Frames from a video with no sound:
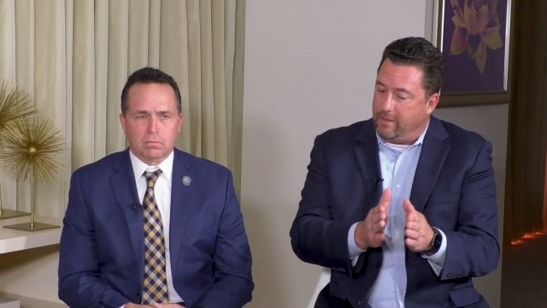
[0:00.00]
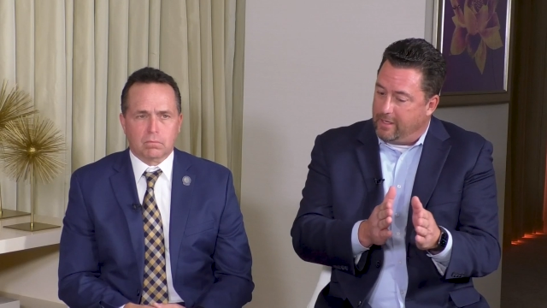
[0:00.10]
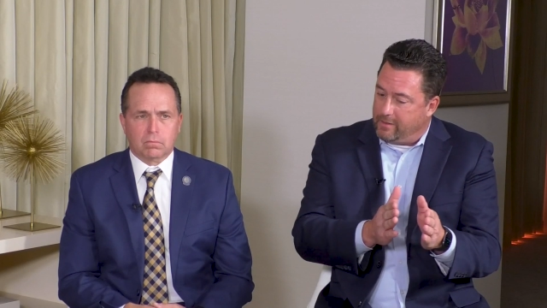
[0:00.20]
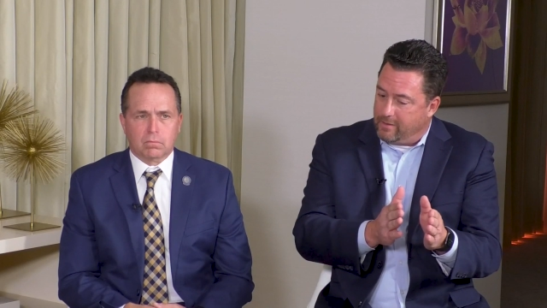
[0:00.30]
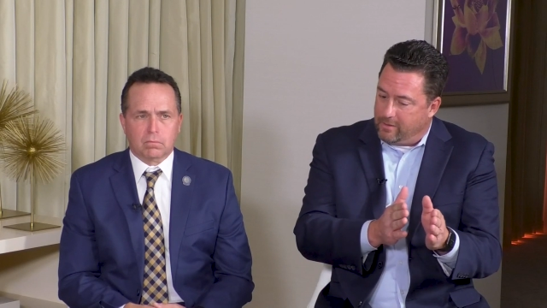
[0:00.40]
Speaker 1: I
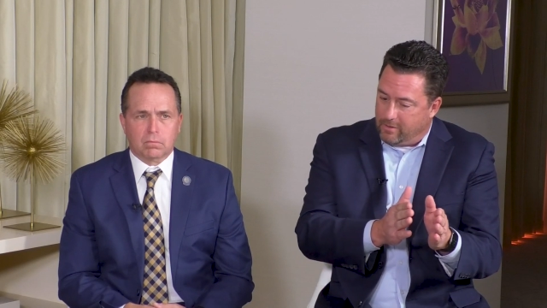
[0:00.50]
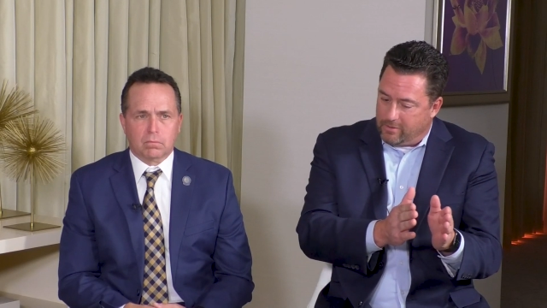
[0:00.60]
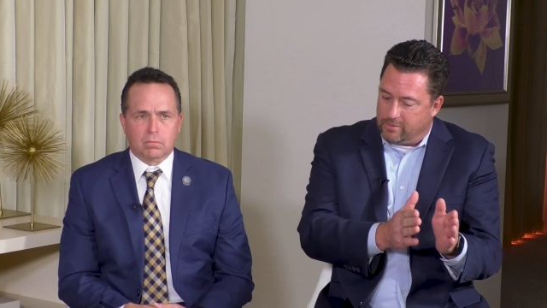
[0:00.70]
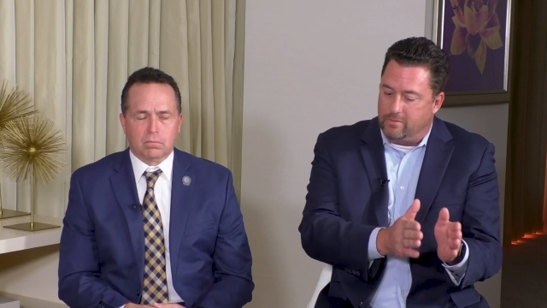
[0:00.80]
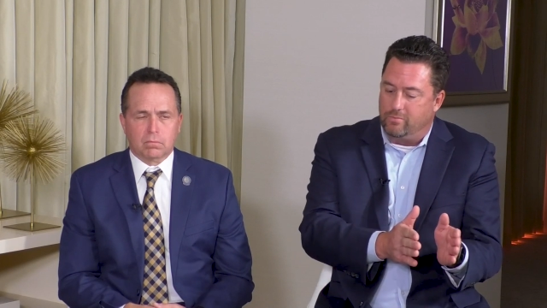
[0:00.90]
think that
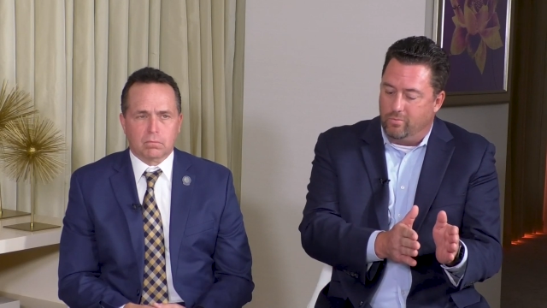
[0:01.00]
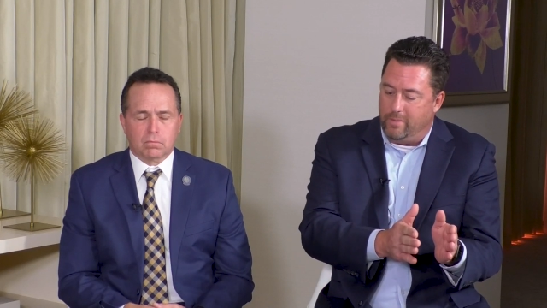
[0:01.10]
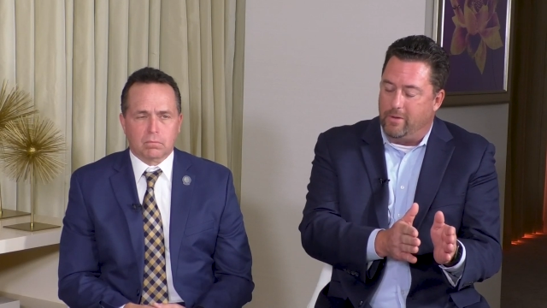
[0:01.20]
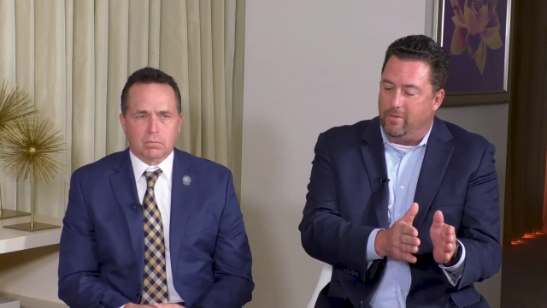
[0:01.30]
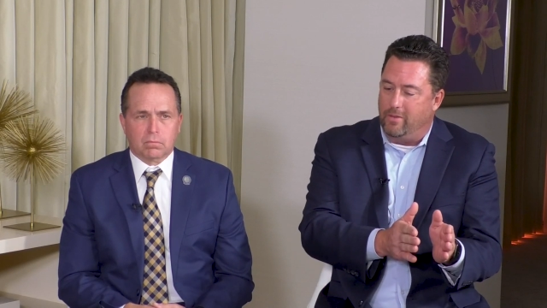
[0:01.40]
there's
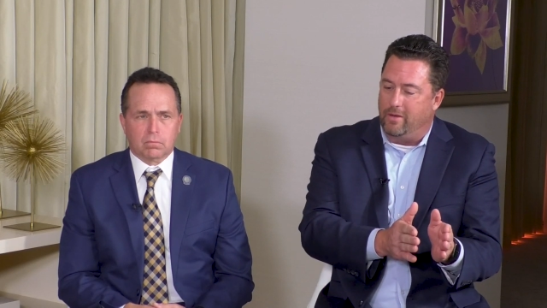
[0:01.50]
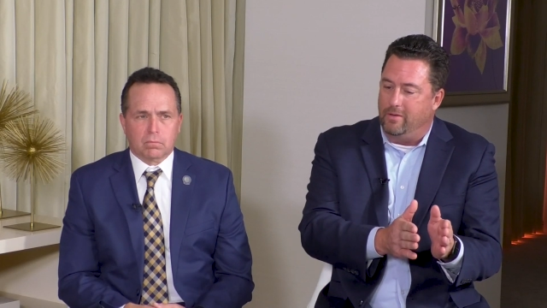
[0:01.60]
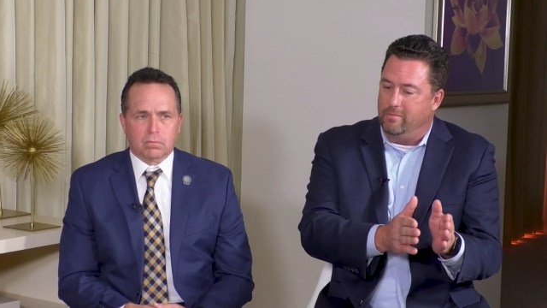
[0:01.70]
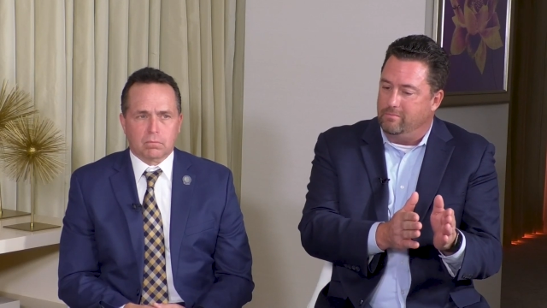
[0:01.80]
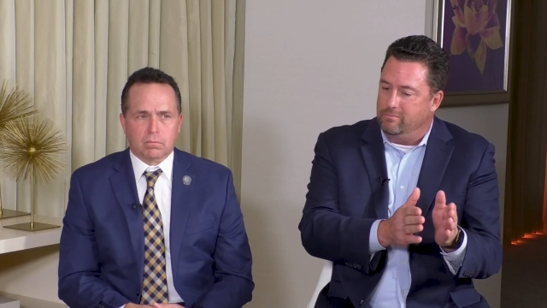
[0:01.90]
women
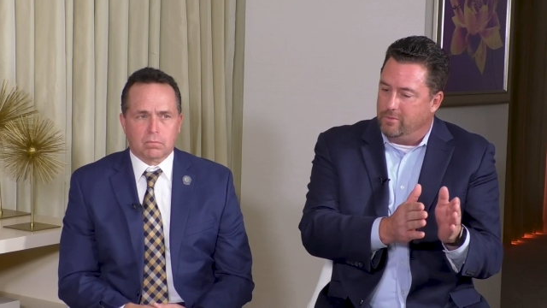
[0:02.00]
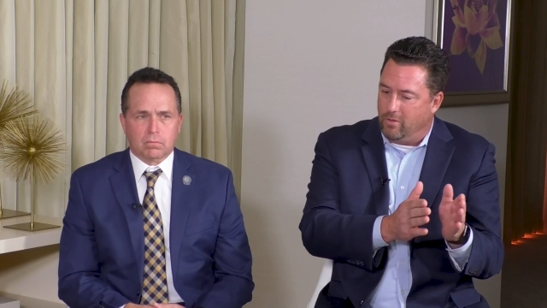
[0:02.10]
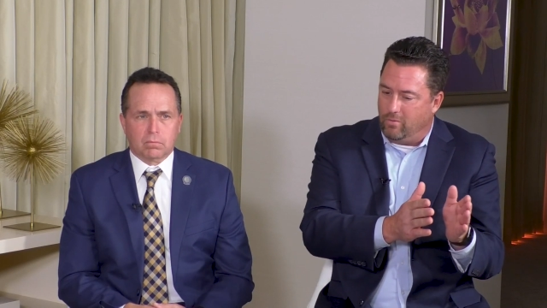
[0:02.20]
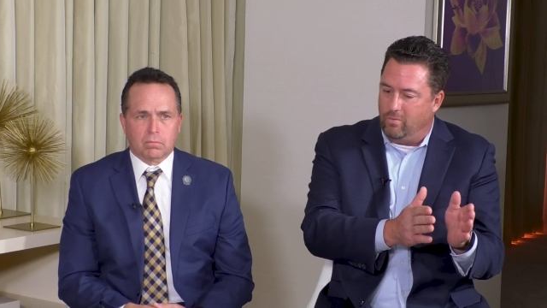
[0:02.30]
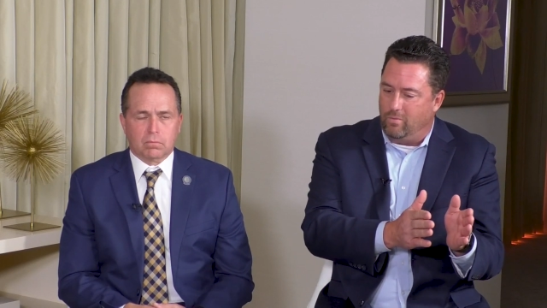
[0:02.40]
that
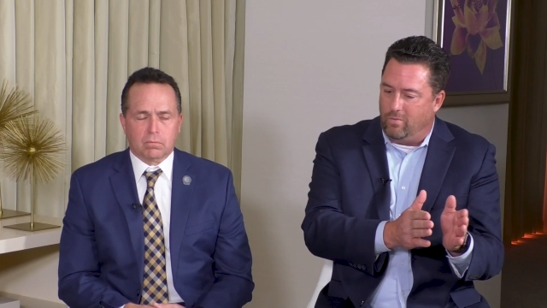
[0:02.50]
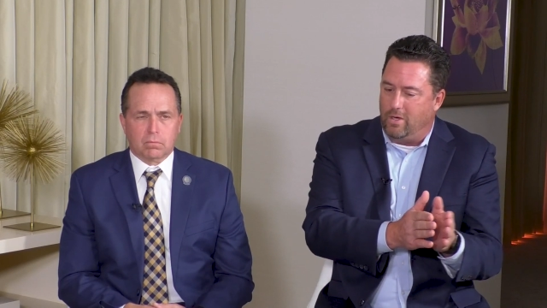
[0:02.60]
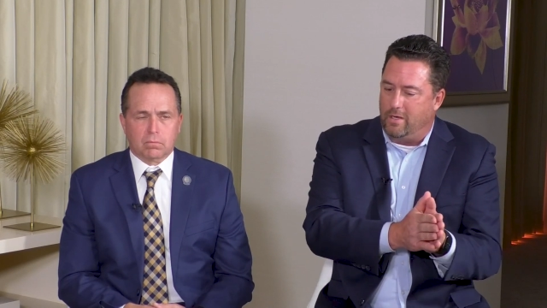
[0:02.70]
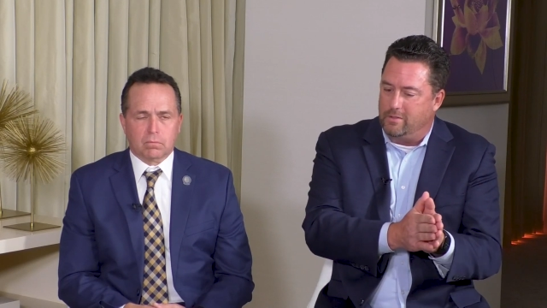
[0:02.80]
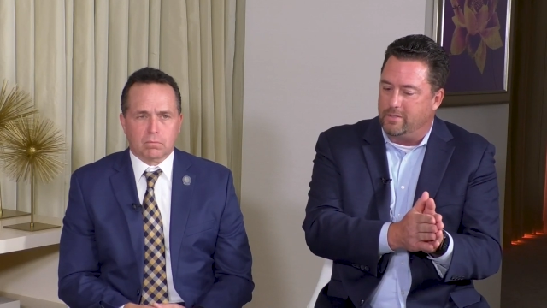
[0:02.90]
don't
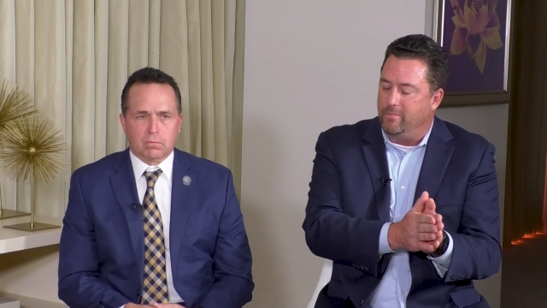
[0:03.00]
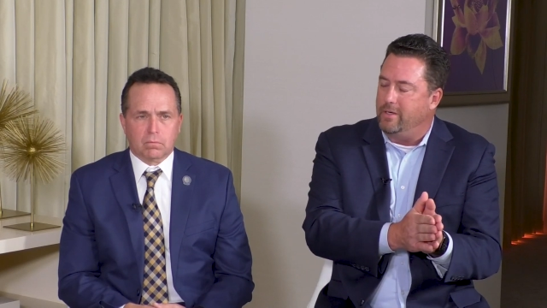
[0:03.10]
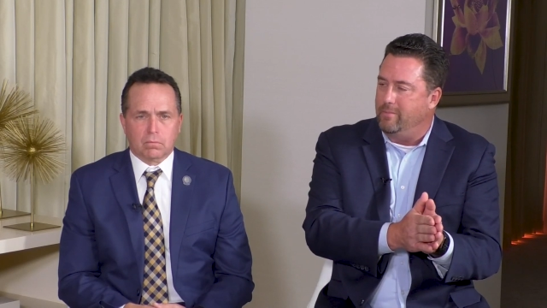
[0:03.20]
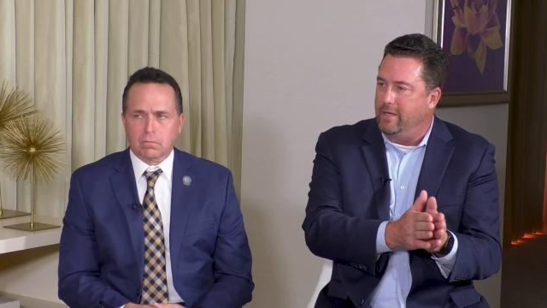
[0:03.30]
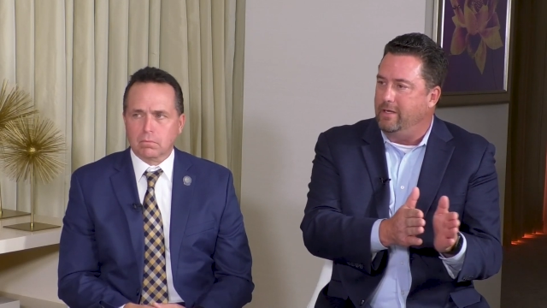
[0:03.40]
want
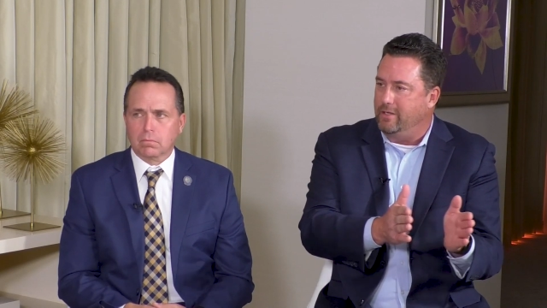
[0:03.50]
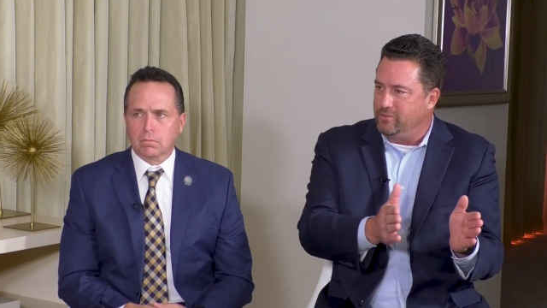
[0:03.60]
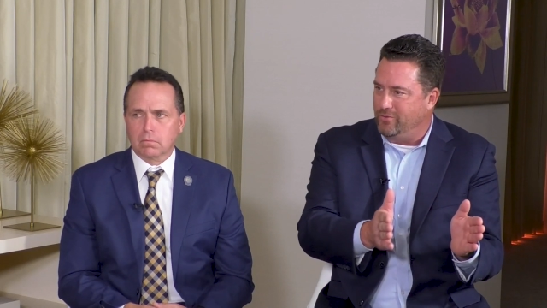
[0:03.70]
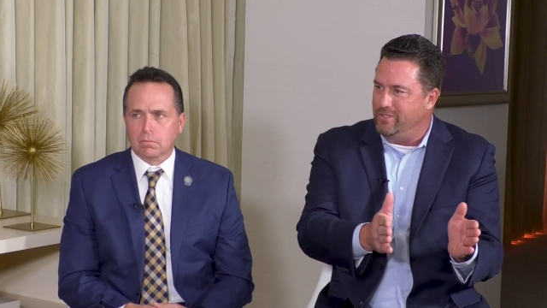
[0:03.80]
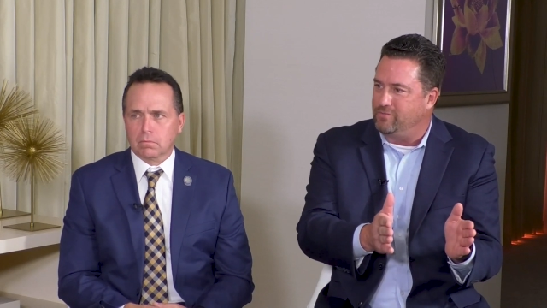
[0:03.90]
somebody making
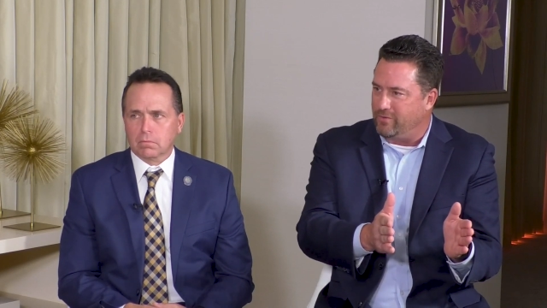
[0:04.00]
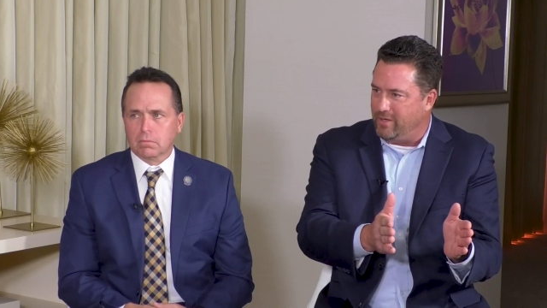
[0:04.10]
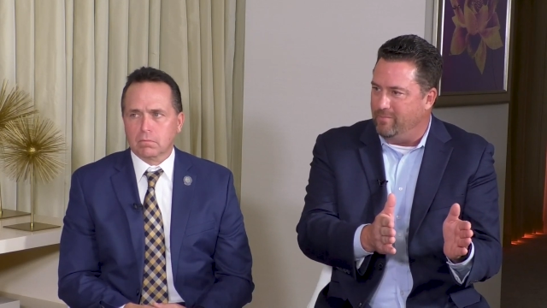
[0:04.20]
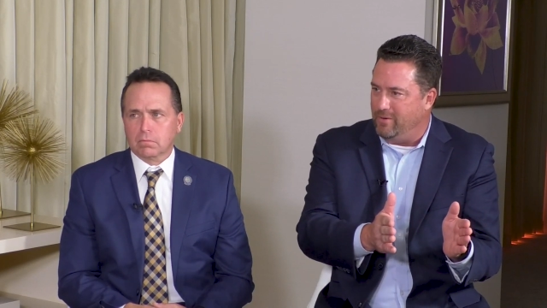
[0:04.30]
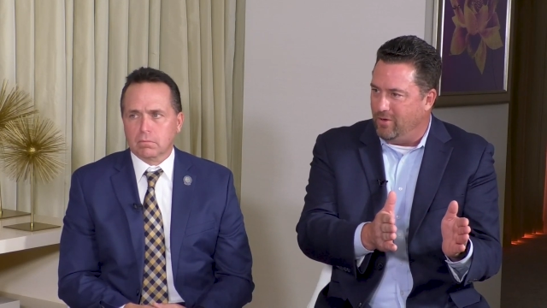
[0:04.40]
a choice for
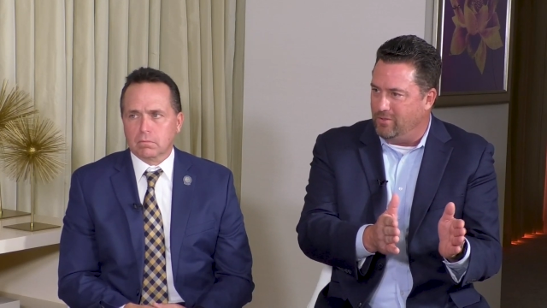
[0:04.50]
them